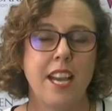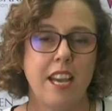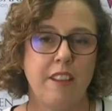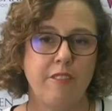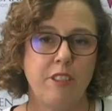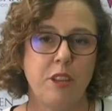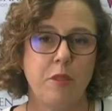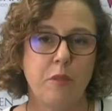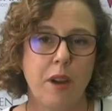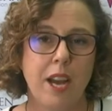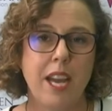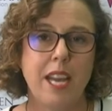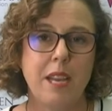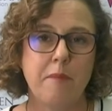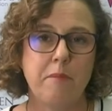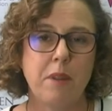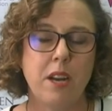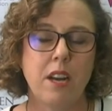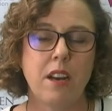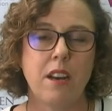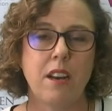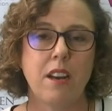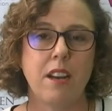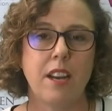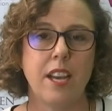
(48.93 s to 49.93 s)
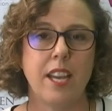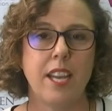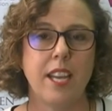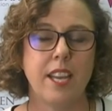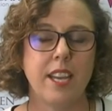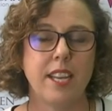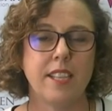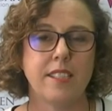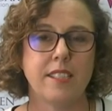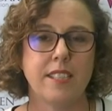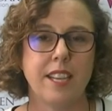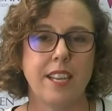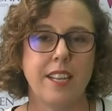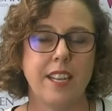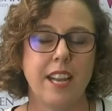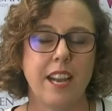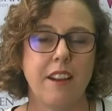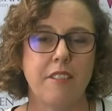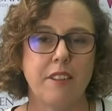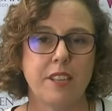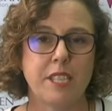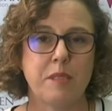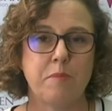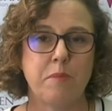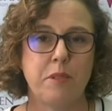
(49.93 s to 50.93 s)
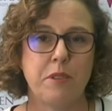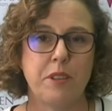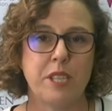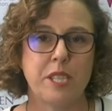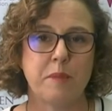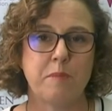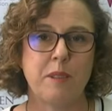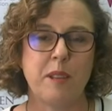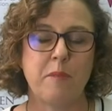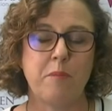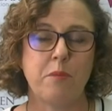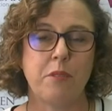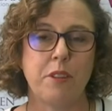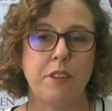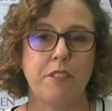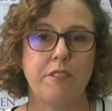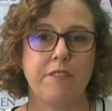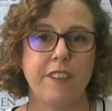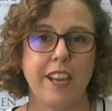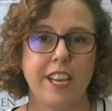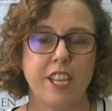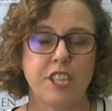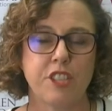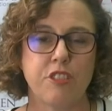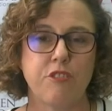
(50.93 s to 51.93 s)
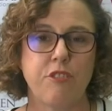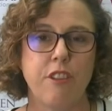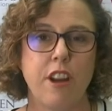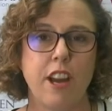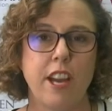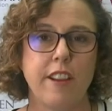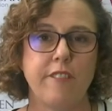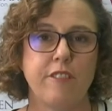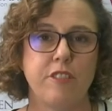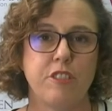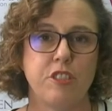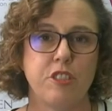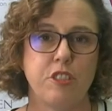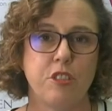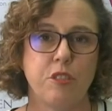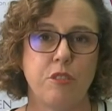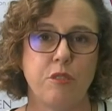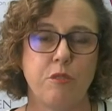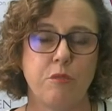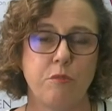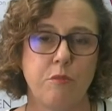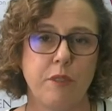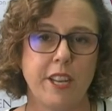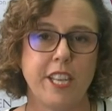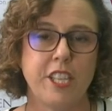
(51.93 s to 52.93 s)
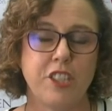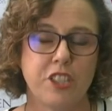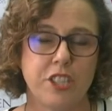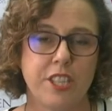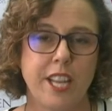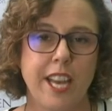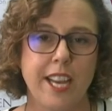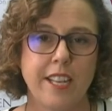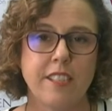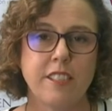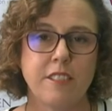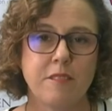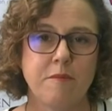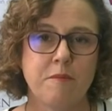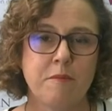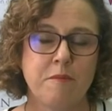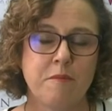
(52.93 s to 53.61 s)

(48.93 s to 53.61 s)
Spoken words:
If you aim high, it's in our experience people will in fact strive to reach that.